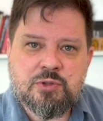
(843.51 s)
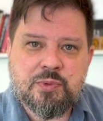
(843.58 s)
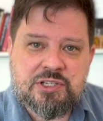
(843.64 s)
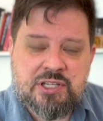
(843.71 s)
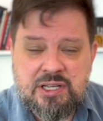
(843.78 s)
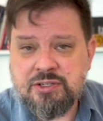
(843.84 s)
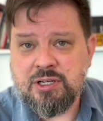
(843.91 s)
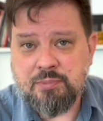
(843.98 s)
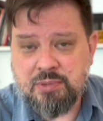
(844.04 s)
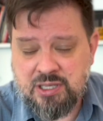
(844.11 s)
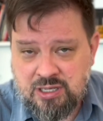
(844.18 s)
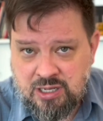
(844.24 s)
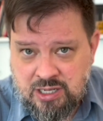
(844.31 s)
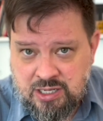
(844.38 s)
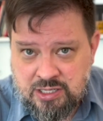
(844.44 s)
we teach it
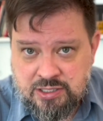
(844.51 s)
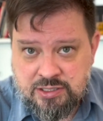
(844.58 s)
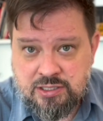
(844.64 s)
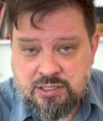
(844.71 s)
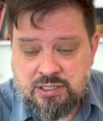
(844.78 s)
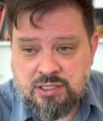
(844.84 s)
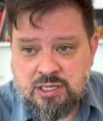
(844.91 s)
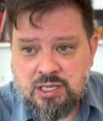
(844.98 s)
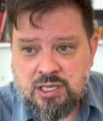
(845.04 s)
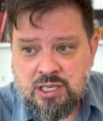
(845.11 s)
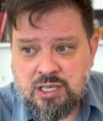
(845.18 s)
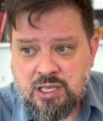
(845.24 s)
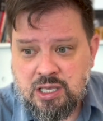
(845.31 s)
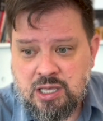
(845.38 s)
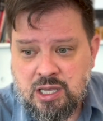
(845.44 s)
because
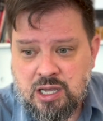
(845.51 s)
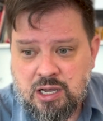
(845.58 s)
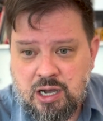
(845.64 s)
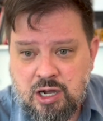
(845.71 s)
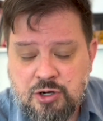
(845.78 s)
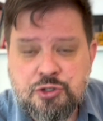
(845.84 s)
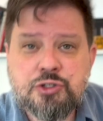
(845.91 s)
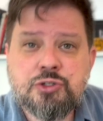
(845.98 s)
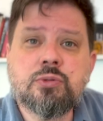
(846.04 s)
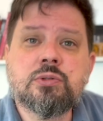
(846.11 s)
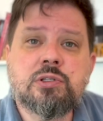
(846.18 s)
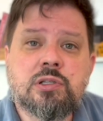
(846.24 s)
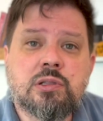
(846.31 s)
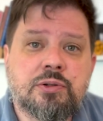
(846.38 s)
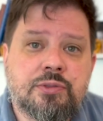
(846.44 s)
our
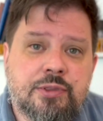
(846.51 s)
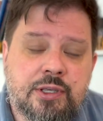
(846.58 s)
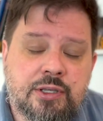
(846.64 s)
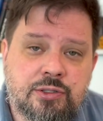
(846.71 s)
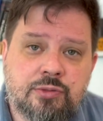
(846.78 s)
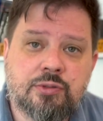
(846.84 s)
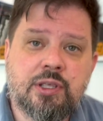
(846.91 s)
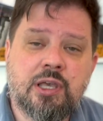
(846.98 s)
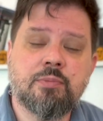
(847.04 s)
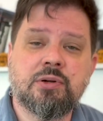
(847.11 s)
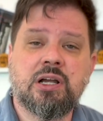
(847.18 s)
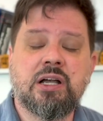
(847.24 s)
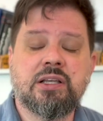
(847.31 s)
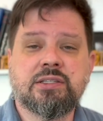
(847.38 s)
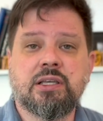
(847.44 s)
students learn things through that
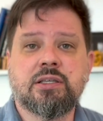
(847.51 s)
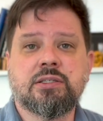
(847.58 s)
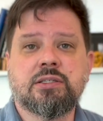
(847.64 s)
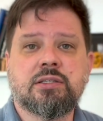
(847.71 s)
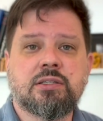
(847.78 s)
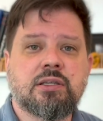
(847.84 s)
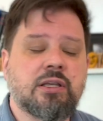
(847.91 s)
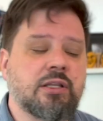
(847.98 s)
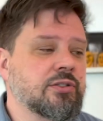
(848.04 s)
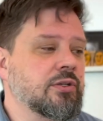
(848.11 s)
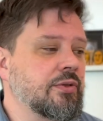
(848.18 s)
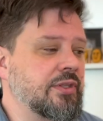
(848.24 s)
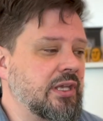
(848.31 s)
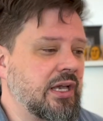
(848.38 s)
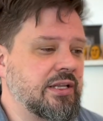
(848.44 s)
process. And
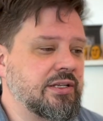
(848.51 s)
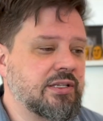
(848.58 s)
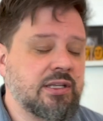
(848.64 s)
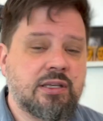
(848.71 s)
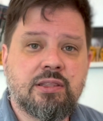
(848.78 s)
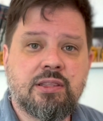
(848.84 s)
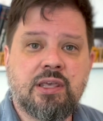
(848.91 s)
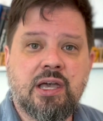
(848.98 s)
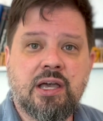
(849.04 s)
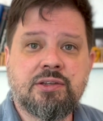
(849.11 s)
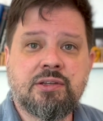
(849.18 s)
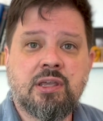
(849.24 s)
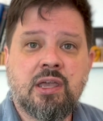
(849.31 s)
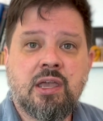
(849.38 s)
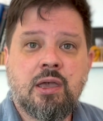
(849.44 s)
so the idea
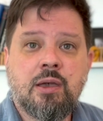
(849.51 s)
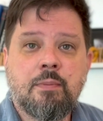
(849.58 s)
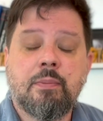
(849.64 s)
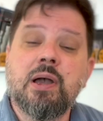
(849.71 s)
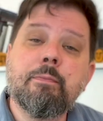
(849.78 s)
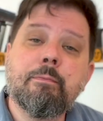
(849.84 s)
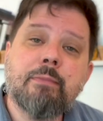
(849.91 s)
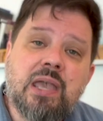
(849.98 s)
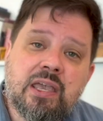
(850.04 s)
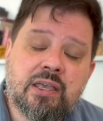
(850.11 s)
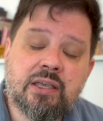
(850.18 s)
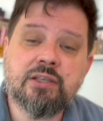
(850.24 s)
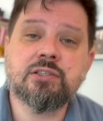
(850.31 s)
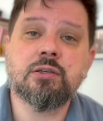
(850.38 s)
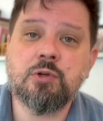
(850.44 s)
that by
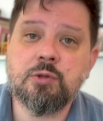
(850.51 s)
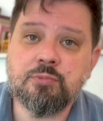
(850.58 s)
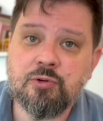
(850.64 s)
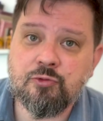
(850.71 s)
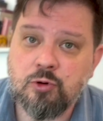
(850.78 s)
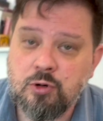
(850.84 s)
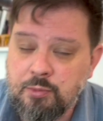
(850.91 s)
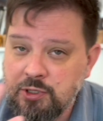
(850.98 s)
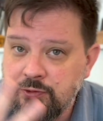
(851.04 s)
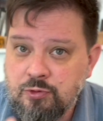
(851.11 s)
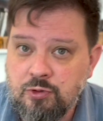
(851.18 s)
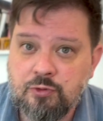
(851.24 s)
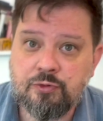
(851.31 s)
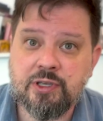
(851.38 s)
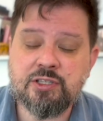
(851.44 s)
making someone perform in a
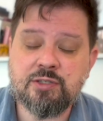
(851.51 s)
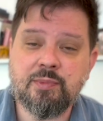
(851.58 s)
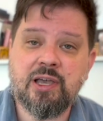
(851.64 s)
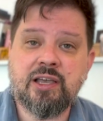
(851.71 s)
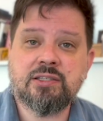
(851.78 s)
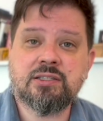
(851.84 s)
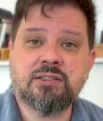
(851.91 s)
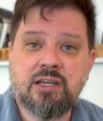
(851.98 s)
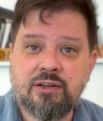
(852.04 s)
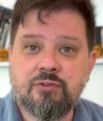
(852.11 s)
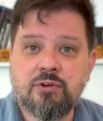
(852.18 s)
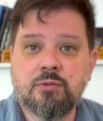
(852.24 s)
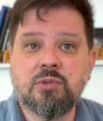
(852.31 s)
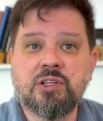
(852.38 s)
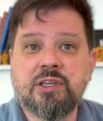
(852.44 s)
full face mask
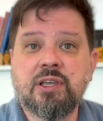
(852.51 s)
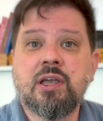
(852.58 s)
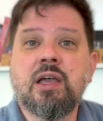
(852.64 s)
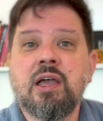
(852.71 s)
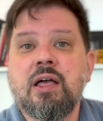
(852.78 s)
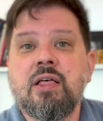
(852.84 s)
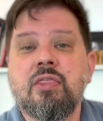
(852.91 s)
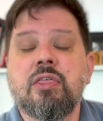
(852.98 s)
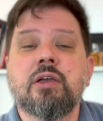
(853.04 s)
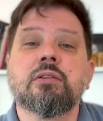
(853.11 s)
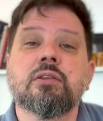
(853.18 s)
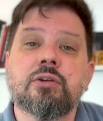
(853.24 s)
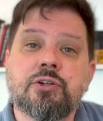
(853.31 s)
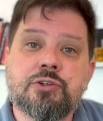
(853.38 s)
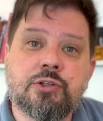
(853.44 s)
non-verbally, they
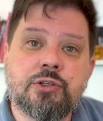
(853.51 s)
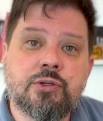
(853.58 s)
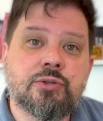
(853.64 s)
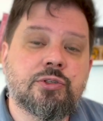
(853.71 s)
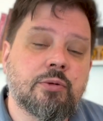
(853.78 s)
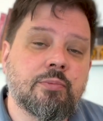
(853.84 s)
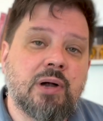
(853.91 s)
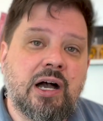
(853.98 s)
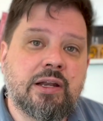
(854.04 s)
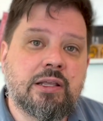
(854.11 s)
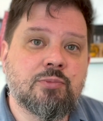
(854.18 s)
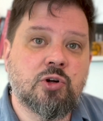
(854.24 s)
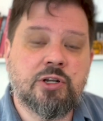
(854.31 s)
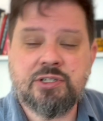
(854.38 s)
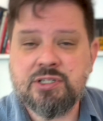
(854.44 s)
learn to use their body
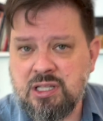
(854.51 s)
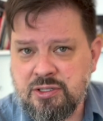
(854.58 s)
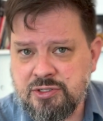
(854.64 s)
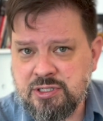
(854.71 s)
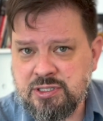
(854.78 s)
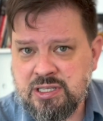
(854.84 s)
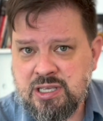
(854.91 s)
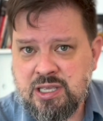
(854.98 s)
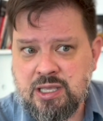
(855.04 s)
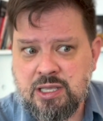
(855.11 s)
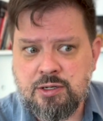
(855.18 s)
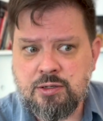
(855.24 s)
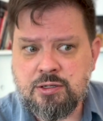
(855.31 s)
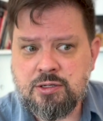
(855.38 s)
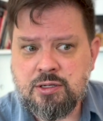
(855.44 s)
more intelligently
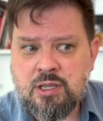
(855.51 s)
and